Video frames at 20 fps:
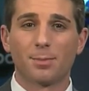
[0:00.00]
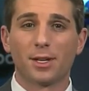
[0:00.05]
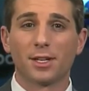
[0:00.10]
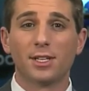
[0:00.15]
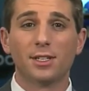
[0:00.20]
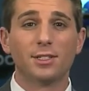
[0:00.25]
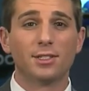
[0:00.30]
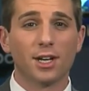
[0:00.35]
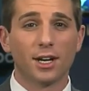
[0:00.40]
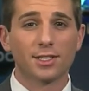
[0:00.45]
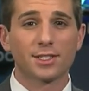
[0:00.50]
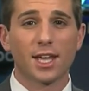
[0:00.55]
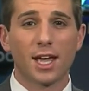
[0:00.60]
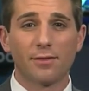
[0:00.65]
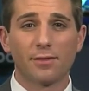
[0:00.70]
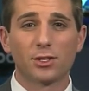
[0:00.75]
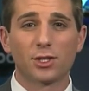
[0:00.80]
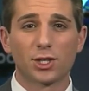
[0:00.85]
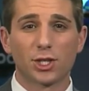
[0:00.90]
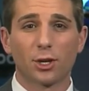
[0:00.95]
but he does
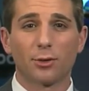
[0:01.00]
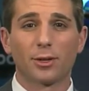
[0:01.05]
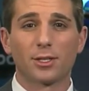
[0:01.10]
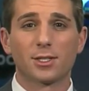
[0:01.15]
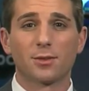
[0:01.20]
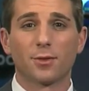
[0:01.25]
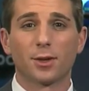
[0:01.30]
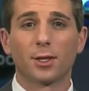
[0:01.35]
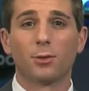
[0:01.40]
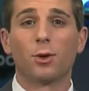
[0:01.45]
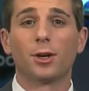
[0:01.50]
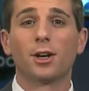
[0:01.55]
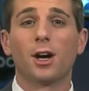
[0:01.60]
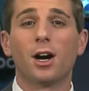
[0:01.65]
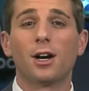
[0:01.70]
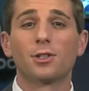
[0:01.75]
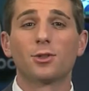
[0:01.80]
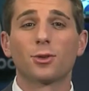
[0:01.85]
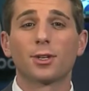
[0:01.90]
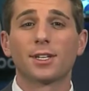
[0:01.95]
have insurance for the
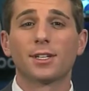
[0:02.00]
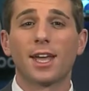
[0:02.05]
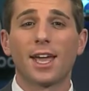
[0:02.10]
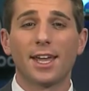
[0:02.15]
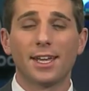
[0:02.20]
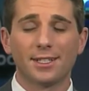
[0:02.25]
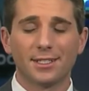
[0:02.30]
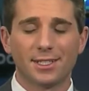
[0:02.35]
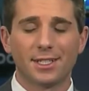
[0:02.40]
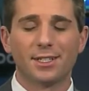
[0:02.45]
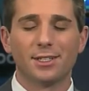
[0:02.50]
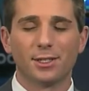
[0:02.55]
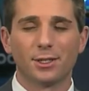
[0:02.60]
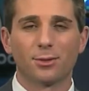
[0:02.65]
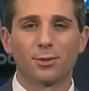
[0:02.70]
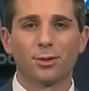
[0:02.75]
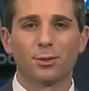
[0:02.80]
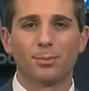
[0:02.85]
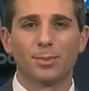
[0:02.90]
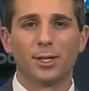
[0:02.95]

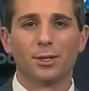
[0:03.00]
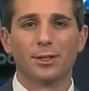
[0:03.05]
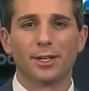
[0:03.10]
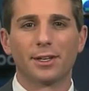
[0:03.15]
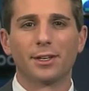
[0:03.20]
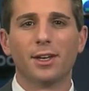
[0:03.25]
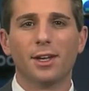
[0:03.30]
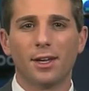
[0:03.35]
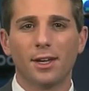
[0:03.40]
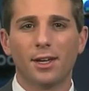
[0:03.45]
118-year-old building.